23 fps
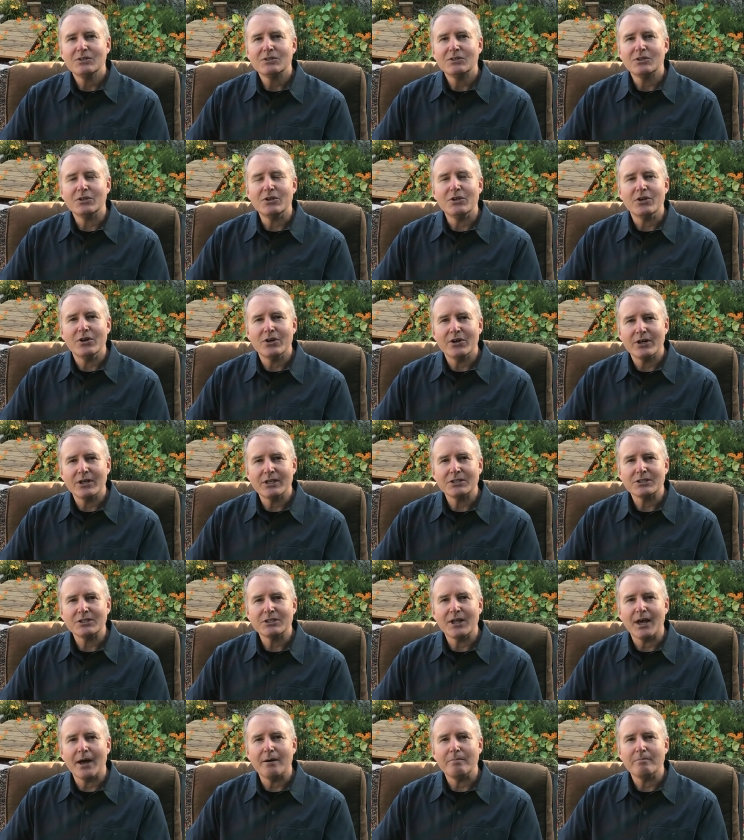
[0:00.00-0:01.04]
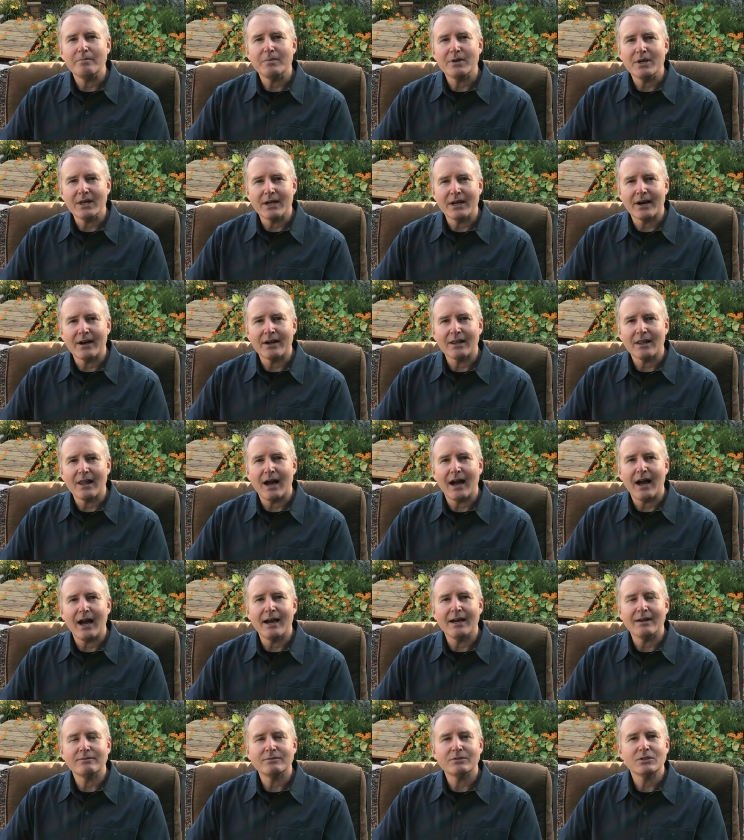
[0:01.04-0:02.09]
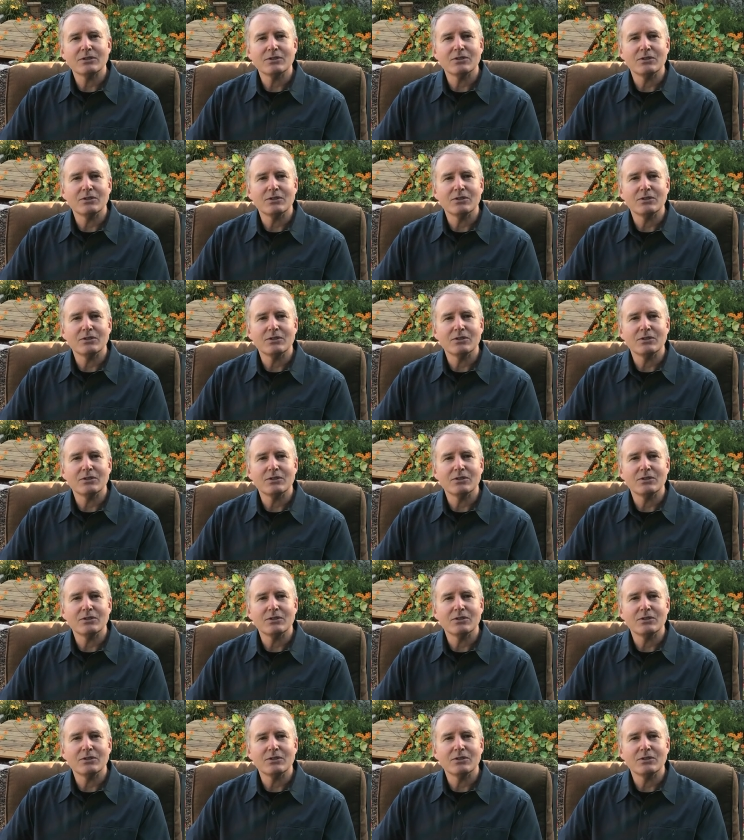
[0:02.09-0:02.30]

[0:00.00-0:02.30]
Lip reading: to nourish them in our lives,